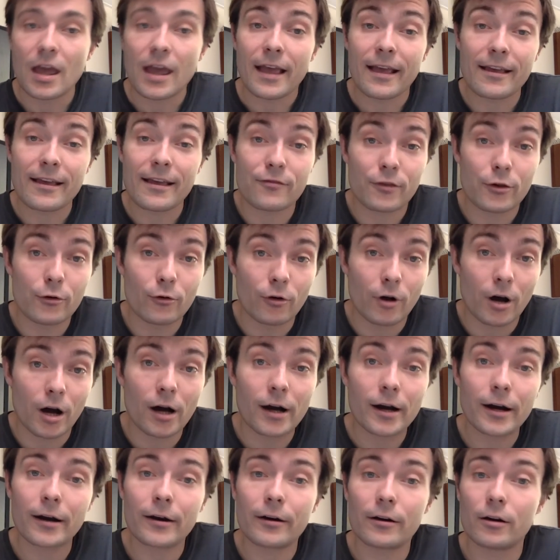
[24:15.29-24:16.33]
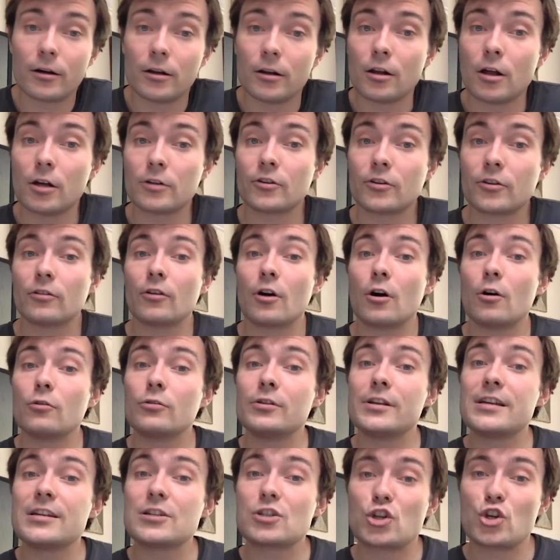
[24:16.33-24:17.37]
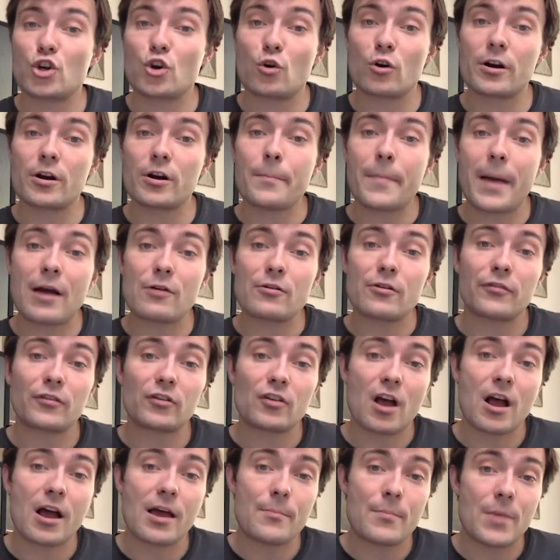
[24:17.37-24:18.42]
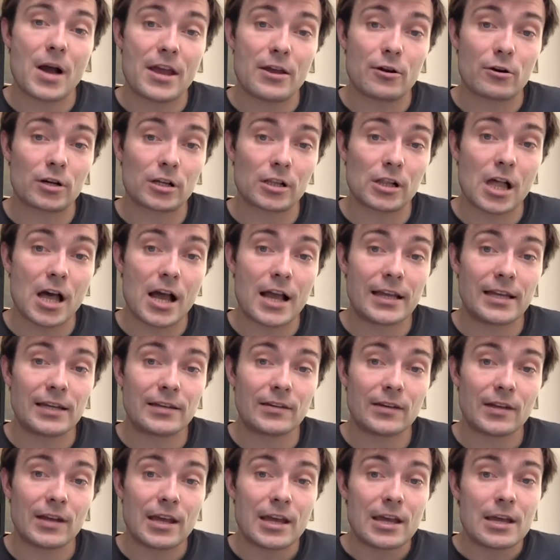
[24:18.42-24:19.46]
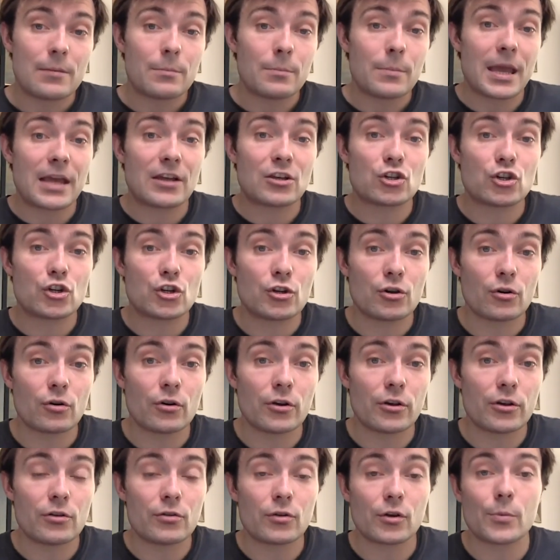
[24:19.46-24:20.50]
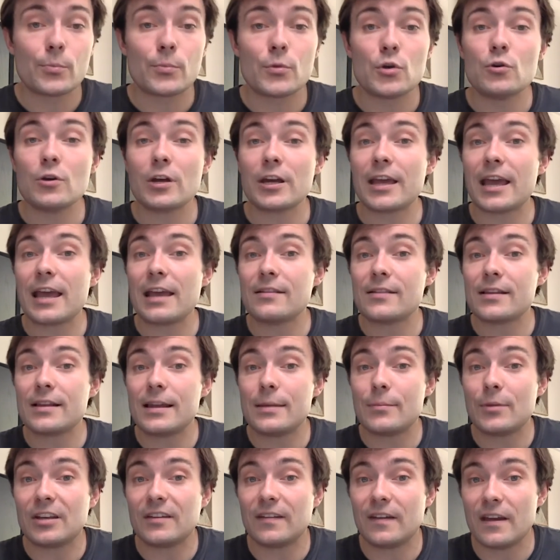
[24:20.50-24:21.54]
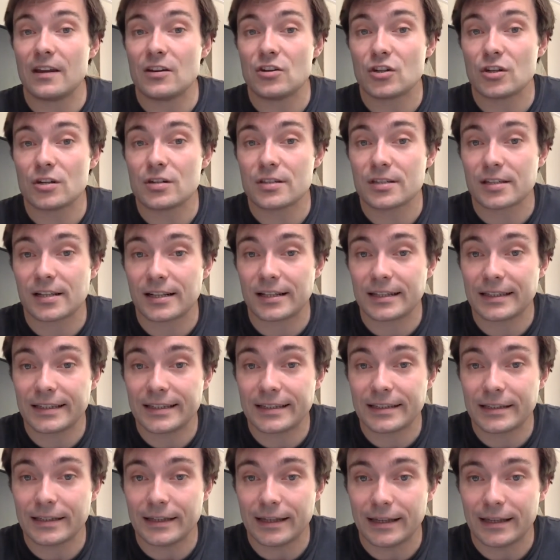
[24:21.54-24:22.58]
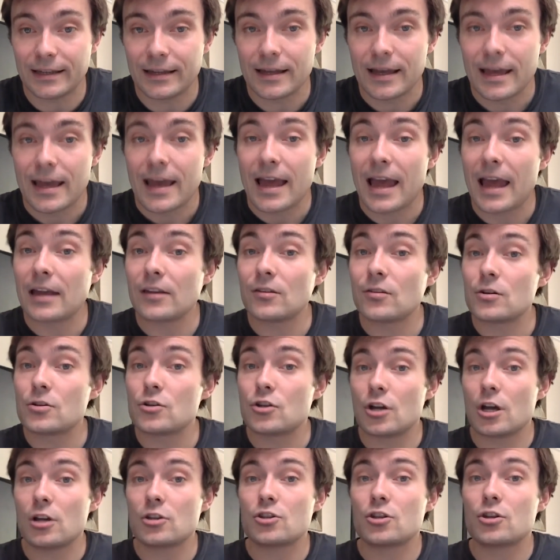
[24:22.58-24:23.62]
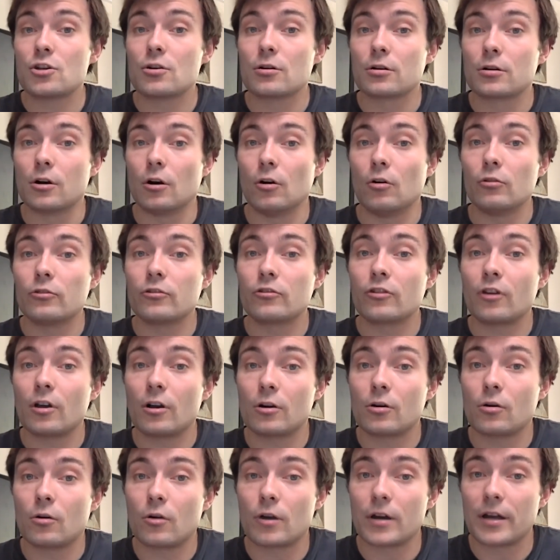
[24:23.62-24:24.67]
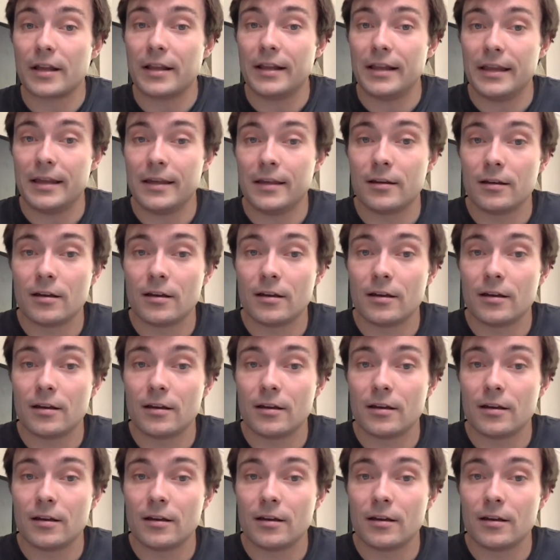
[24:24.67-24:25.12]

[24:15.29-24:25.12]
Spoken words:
If you are allotted only a short amount of time by your client, make sure you communicate the limitations clearly and adjust your goals accordingly.